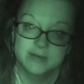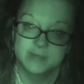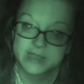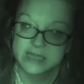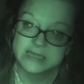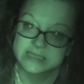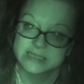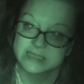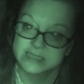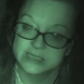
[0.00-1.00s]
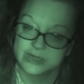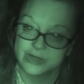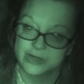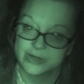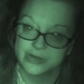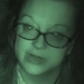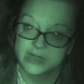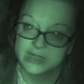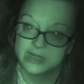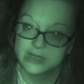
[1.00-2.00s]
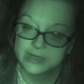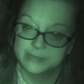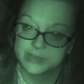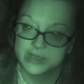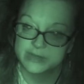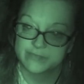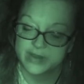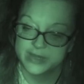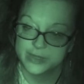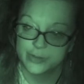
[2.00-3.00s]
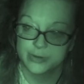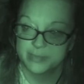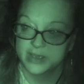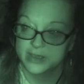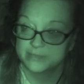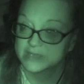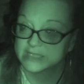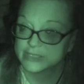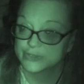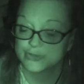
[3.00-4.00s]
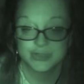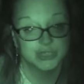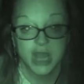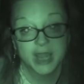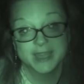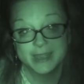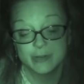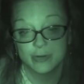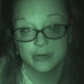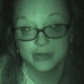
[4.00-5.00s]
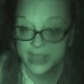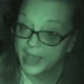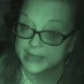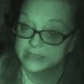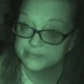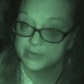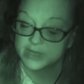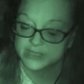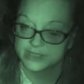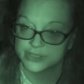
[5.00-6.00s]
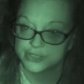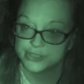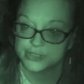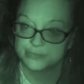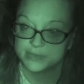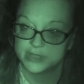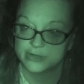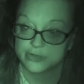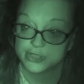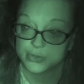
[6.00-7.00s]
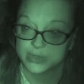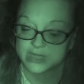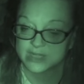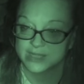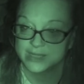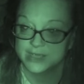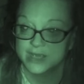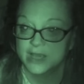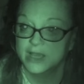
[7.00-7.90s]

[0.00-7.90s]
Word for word: My cousins are um, getting ready to go to bed. My sister's not here yet, but she should be here shortly.